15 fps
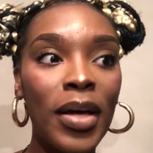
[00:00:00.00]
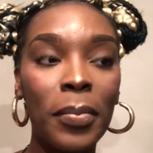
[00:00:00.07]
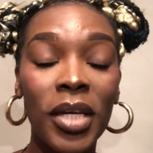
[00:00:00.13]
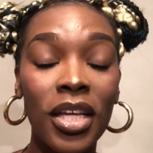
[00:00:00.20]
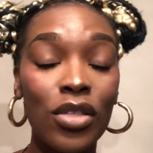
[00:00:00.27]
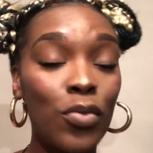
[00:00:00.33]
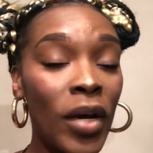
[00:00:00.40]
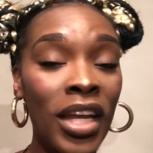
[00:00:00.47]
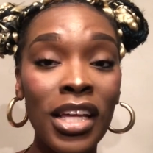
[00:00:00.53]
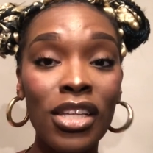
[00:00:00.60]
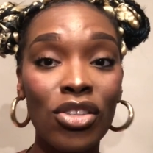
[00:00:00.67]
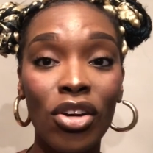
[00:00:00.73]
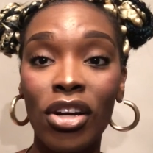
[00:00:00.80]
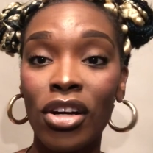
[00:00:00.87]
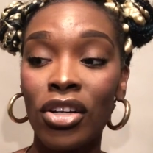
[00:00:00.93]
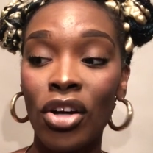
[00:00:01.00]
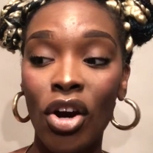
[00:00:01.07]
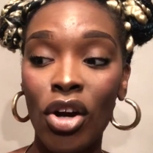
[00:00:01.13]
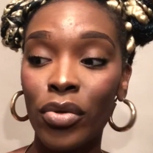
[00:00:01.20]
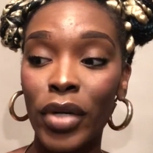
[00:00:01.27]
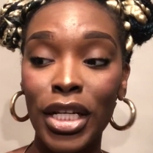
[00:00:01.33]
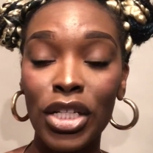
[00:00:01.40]
because weddings are
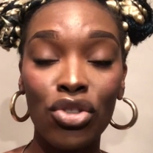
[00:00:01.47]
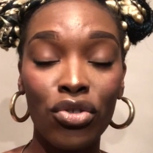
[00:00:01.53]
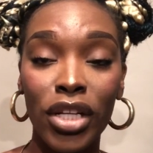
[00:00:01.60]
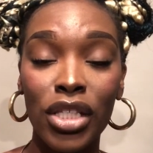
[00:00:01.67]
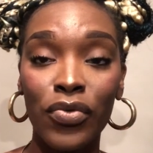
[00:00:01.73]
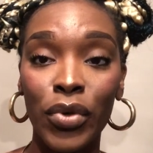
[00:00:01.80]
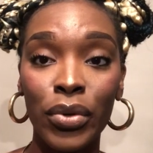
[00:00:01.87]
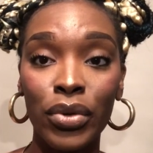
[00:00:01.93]
already stressful